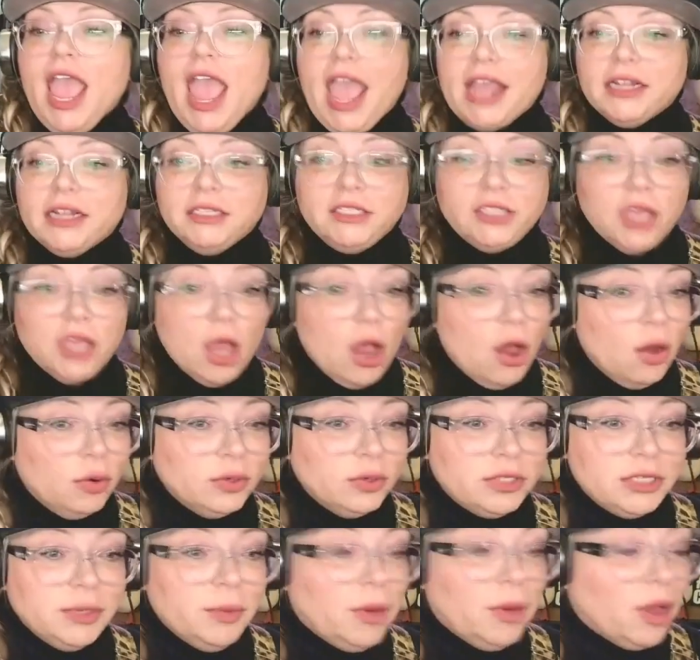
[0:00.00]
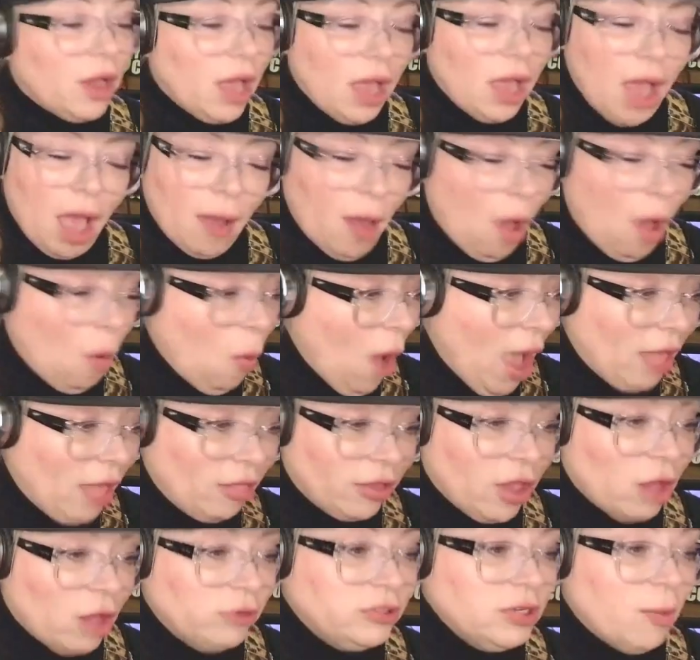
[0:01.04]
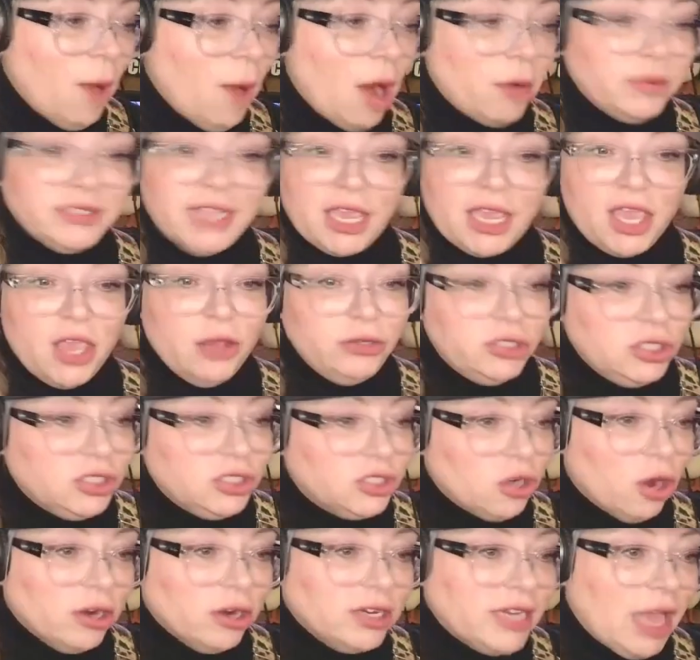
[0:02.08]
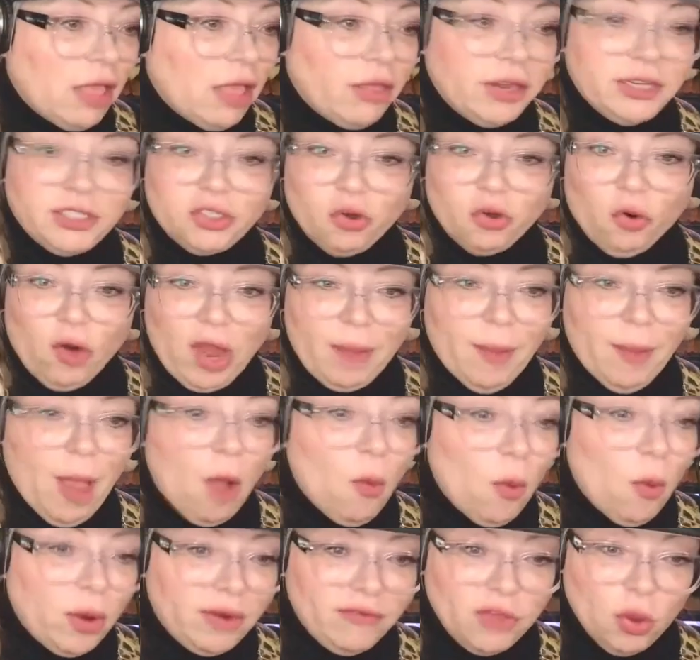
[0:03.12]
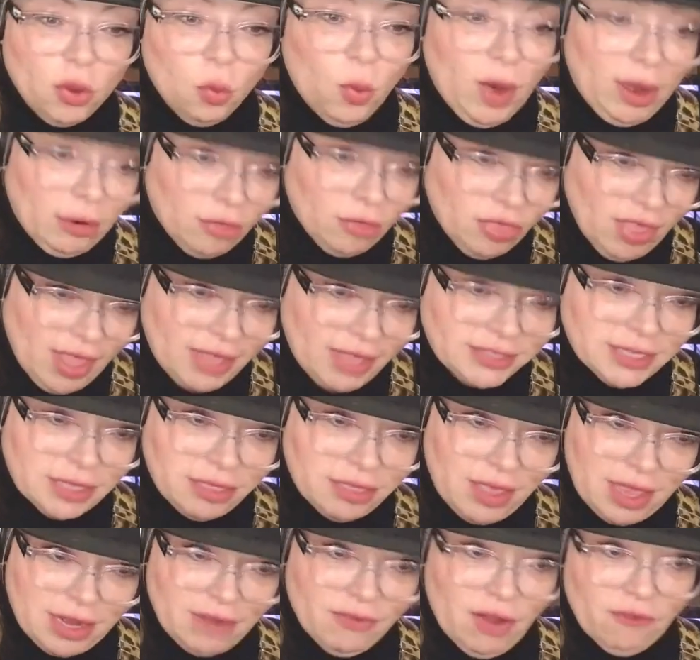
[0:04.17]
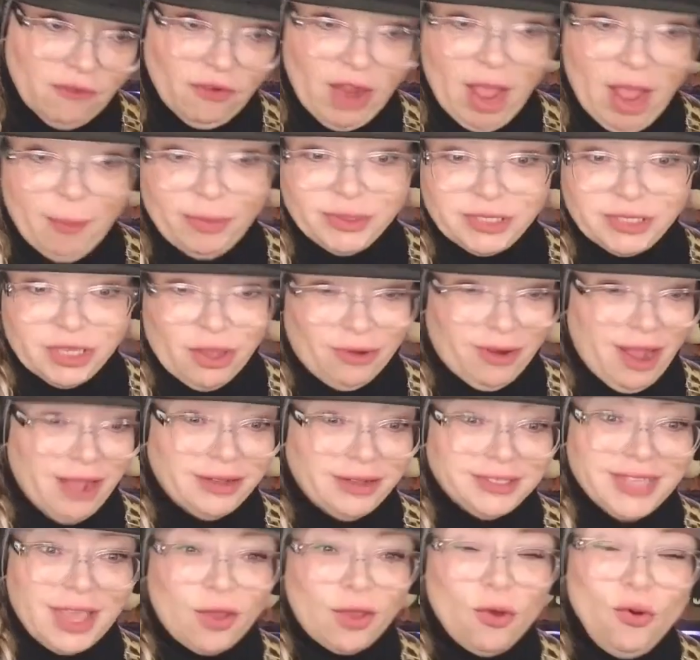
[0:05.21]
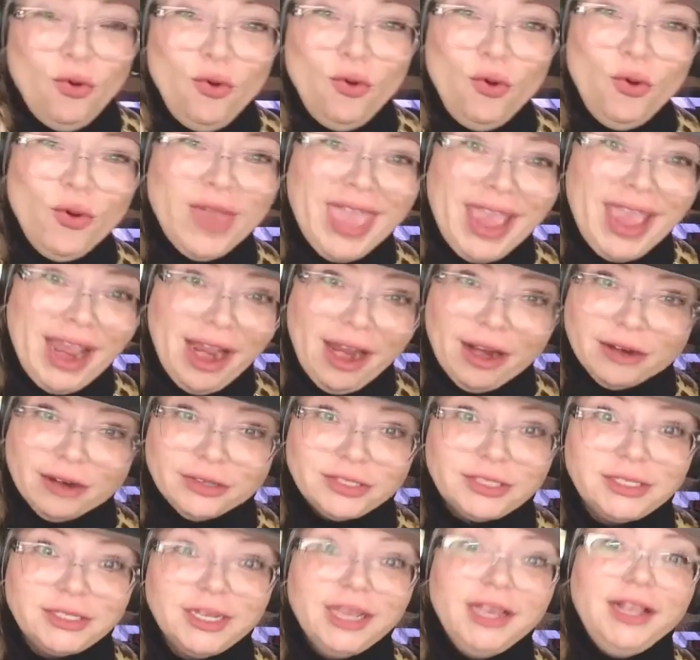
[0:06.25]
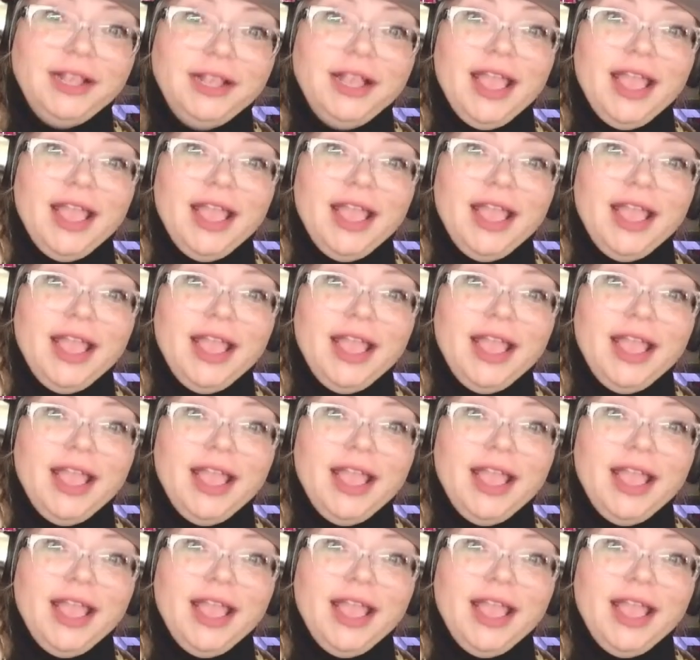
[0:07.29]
And so a while ago, Tamara was like, you should start telling a story about one of your weird things at the end of every episode. I was like, who cares?